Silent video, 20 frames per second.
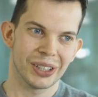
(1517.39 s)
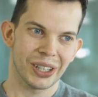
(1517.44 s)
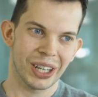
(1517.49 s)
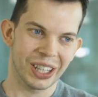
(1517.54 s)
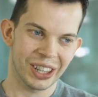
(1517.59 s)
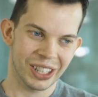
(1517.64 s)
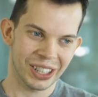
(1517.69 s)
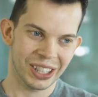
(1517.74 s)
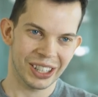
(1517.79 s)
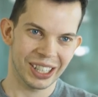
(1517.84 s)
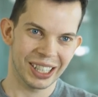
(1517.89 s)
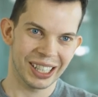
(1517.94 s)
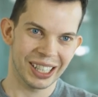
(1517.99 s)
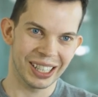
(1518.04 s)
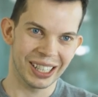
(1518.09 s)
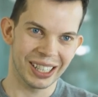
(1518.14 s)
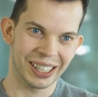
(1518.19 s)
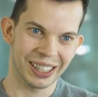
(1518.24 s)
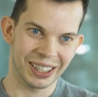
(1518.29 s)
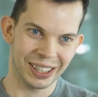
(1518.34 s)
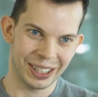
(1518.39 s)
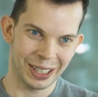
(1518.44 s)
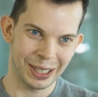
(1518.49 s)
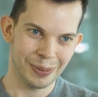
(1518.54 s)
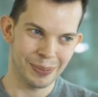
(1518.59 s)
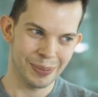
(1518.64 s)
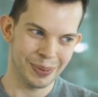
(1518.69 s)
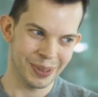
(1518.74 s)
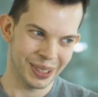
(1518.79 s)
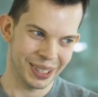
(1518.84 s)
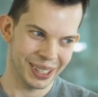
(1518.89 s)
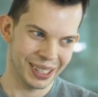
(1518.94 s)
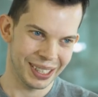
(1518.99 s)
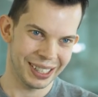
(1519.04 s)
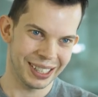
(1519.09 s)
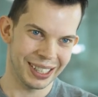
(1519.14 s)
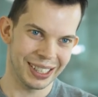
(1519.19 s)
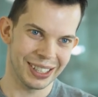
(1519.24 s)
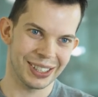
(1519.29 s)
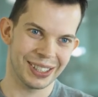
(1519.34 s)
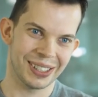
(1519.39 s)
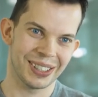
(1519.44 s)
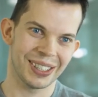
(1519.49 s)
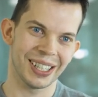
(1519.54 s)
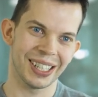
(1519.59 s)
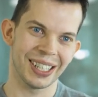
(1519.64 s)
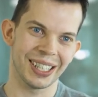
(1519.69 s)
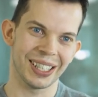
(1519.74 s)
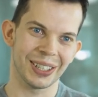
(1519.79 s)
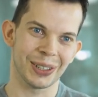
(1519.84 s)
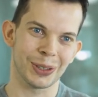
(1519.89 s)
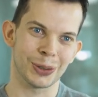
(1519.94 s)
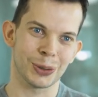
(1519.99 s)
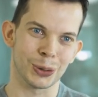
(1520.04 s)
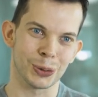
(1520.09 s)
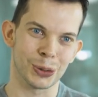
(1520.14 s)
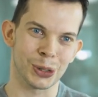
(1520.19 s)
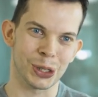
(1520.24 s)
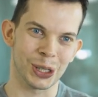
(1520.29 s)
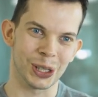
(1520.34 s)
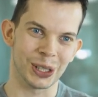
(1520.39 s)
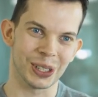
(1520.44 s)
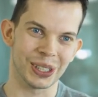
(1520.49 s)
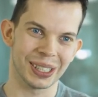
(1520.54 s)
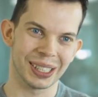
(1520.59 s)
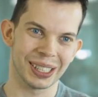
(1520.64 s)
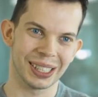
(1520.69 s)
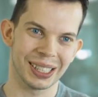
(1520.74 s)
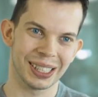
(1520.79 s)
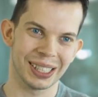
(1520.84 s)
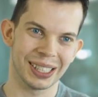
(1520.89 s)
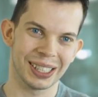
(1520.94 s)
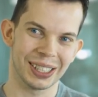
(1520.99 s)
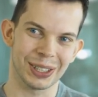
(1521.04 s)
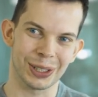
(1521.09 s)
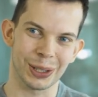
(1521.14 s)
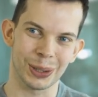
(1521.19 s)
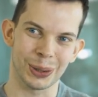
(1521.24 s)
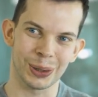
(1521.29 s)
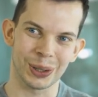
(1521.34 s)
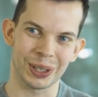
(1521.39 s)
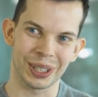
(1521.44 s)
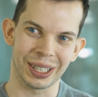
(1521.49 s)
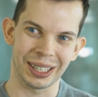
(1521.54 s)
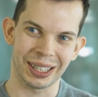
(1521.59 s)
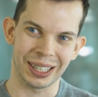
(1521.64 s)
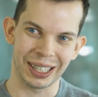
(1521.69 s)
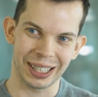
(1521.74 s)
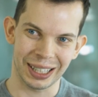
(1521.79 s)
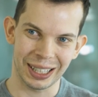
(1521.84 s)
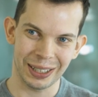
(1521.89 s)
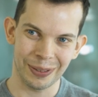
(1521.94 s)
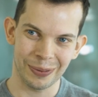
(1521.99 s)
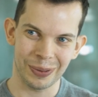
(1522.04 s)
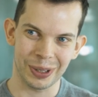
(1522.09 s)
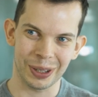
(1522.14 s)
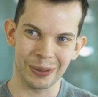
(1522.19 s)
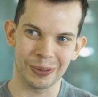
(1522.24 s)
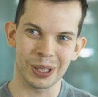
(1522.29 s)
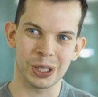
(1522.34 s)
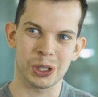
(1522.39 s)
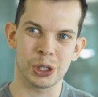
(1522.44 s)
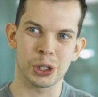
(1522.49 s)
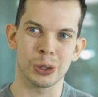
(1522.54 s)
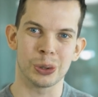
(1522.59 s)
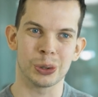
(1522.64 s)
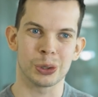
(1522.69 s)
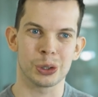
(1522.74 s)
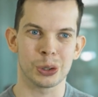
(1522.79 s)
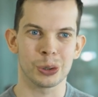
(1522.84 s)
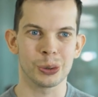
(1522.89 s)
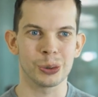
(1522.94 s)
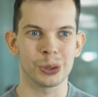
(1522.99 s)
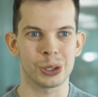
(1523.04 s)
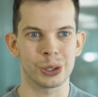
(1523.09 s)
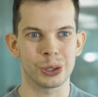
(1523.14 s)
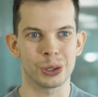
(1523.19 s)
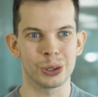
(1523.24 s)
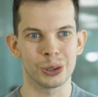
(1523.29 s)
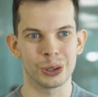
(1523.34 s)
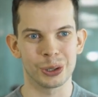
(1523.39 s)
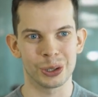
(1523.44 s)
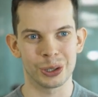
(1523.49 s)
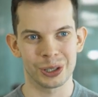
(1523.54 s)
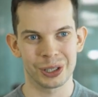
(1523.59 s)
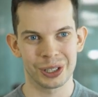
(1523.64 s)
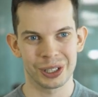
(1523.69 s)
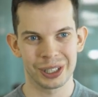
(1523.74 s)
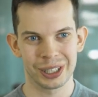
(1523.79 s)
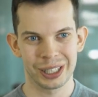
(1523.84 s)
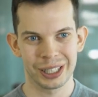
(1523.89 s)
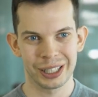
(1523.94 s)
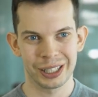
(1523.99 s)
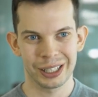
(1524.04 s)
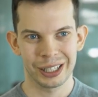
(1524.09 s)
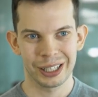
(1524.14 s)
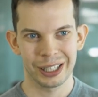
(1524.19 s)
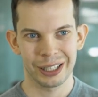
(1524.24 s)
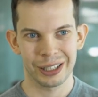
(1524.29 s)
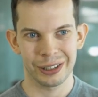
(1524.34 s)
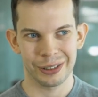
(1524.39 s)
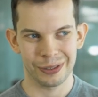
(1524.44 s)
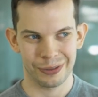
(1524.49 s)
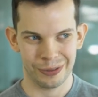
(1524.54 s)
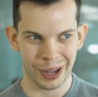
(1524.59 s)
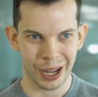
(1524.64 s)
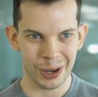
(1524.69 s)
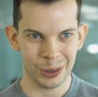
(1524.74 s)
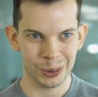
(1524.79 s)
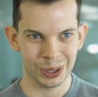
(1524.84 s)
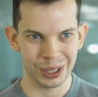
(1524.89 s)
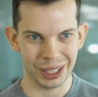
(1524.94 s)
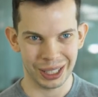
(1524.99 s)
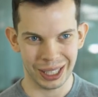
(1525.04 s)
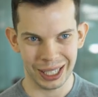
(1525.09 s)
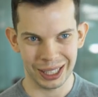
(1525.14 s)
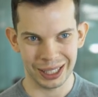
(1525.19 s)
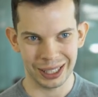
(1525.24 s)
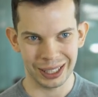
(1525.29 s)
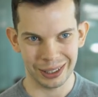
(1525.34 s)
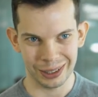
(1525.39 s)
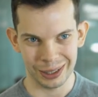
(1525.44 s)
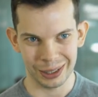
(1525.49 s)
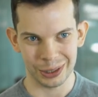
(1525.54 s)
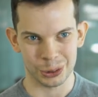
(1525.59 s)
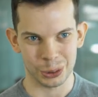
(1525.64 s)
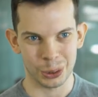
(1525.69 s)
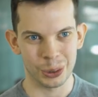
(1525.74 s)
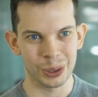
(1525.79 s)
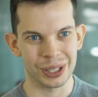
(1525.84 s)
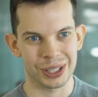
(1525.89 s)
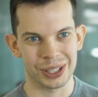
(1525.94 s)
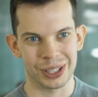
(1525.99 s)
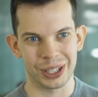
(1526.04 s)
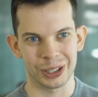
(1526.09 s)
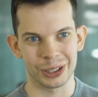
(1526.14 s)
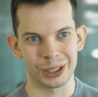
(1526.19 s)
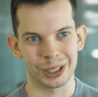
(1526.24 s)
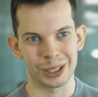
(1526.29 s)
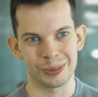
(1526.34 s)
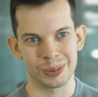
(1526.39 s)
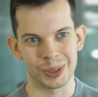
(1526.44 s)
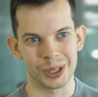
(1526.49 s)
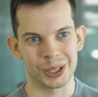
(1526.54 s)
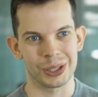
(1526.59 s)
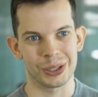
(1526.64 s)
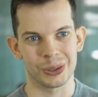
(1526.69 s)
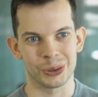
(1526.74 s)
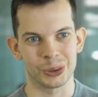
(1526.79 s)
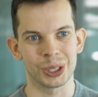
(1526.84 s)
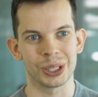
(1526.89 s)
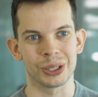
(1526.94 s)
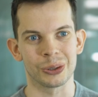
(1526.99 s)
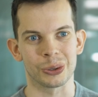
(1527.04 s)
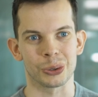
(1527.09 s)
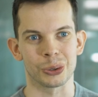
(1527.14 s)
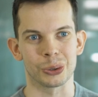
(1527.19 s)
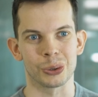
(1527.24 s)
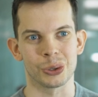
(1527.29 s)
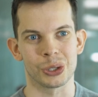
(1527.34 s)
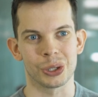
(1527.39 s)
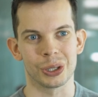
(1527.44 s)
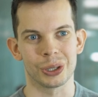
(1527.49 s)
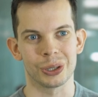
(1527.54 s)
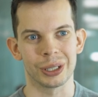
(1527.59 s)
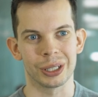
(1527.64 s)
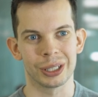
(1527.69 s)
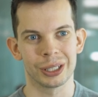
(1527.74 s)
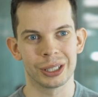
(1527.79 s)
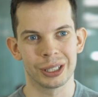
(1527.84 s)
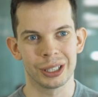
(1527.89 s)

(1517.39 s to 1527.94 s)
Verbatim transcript: I think the team is uh, crucial. So the, the, team with which you choose to found and grow a startup is really crucial.